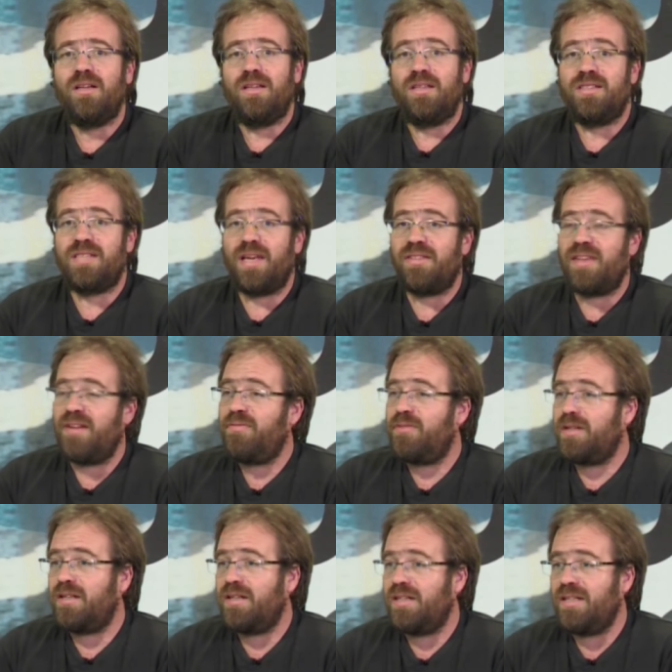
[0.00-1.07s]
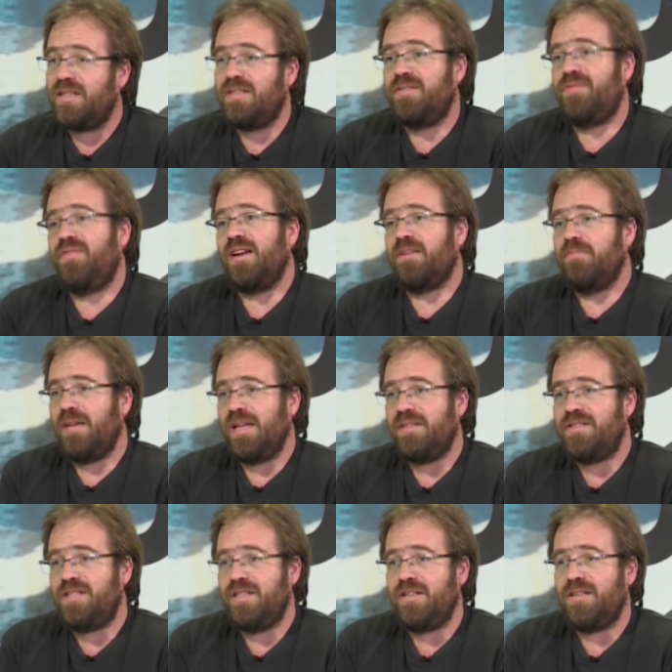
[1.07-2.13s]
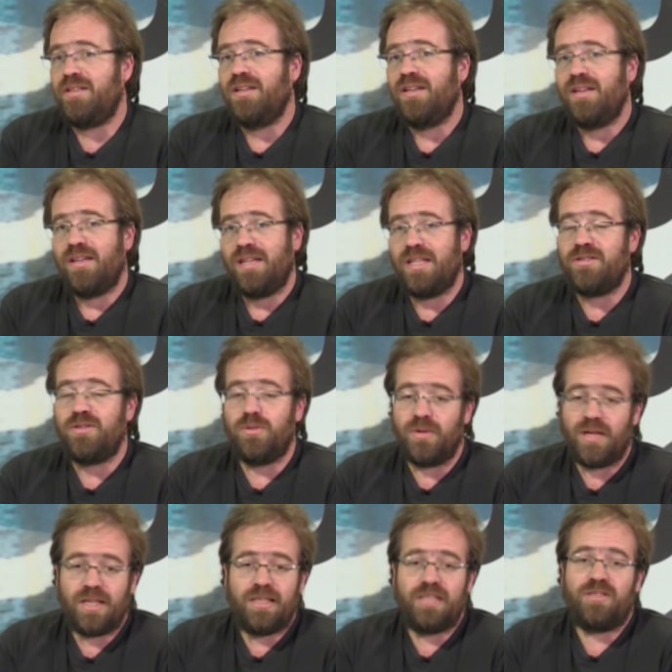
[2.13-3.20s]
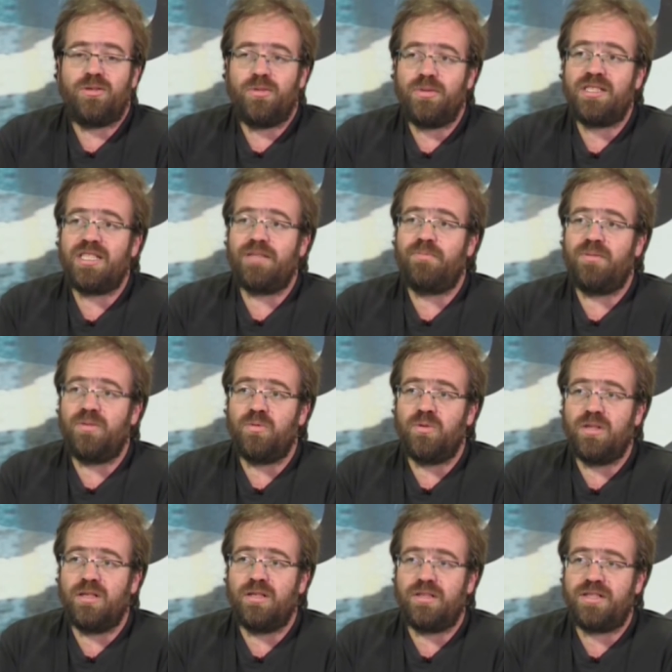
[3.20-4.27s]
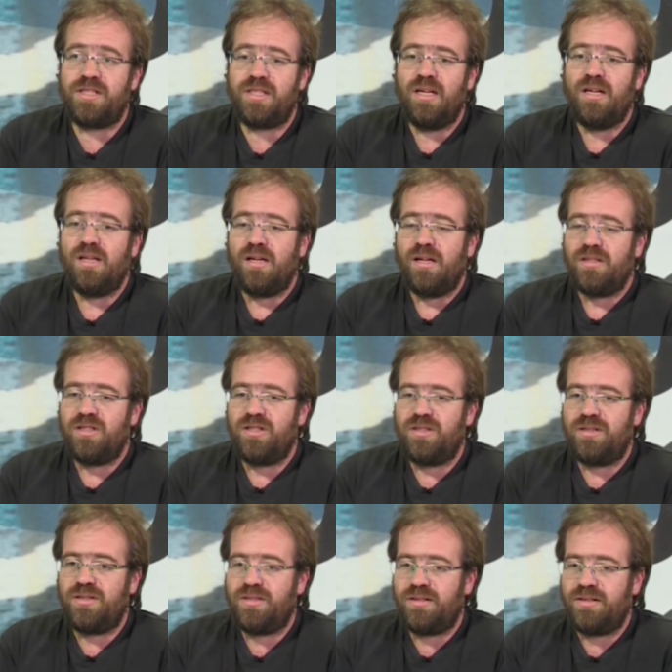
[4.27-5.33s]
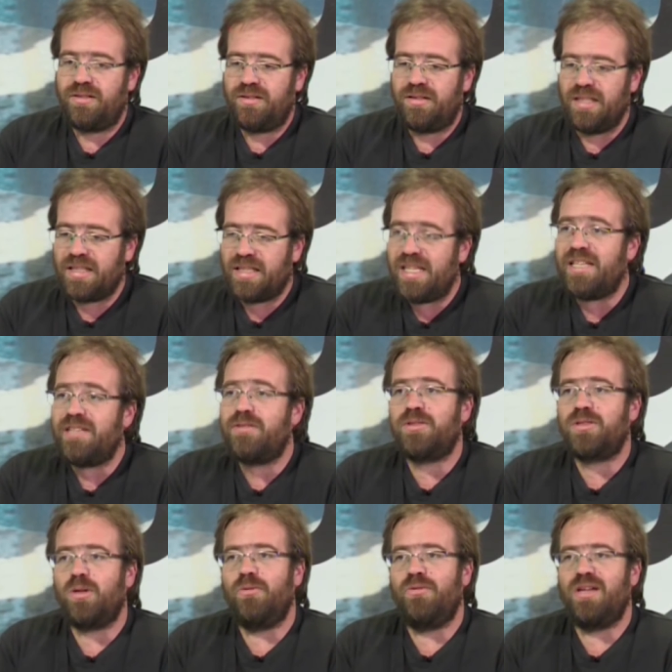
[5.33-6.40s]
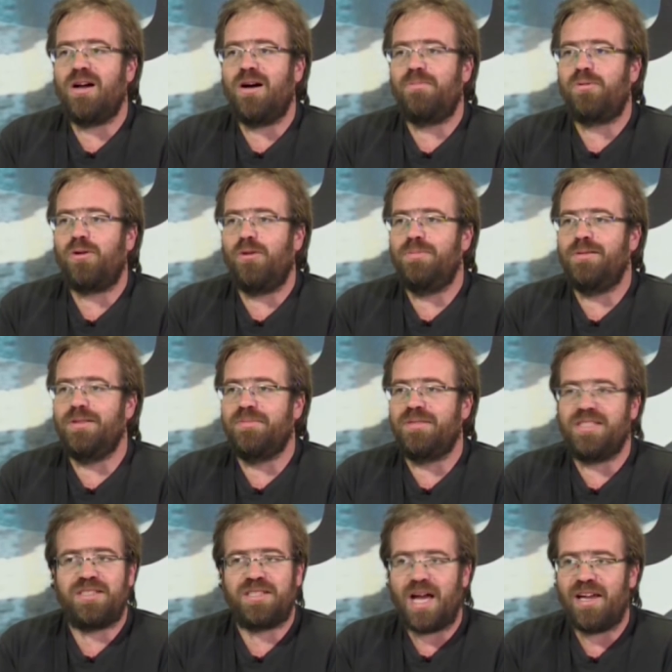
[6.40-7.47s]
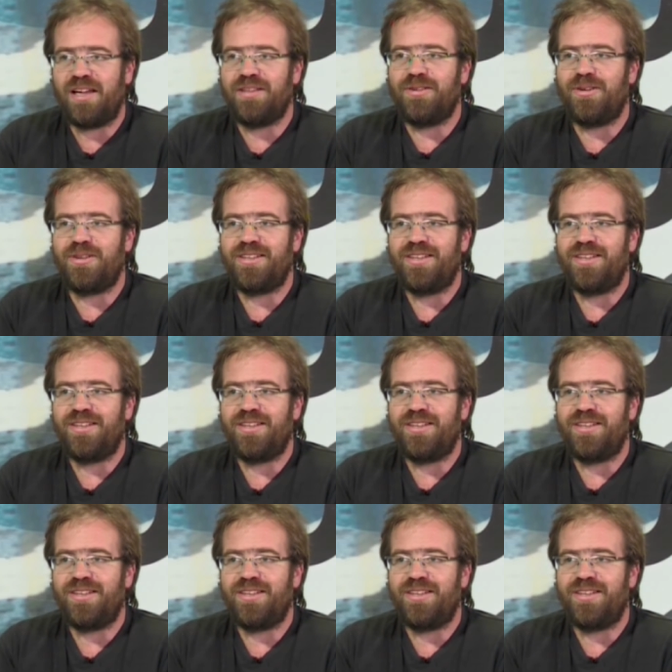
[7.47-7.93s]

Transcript: South Africa is fragmenting into really 2 separate worlds. The key to solving our problems is dialogue.